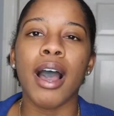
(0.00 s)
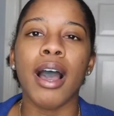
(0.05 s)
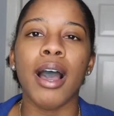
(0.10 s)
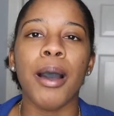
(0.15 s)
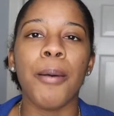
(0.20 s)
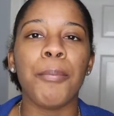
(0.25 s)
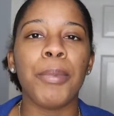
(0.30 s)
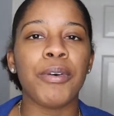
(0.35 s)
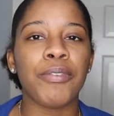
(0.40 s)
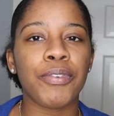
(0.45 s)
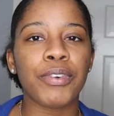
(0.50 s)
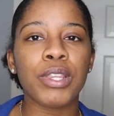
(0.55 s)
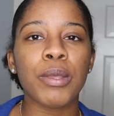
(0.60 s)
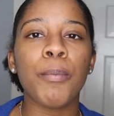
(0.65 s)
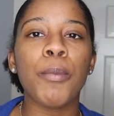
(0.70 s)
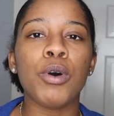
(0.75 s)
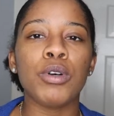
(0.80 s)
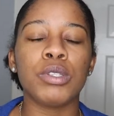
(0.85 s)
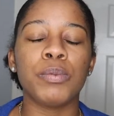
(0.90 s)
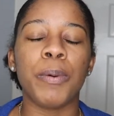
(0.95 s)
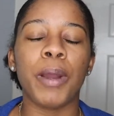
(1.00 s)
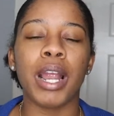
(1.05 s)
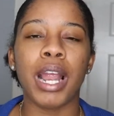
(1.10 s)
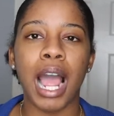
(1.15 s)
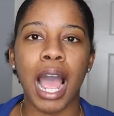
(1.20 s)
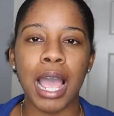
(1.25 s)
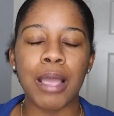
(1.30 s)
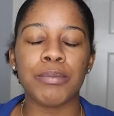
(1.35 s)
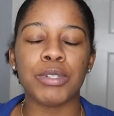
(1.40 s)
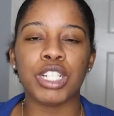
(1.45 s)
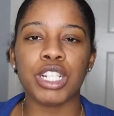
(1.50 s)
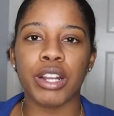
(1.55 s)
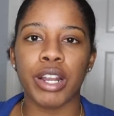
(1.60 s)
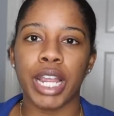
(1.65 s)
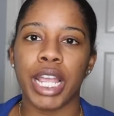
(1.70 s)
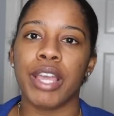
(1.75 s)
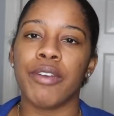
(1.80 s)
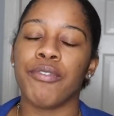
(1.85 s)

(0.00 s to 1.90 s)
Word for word: but for the most part I'm sharing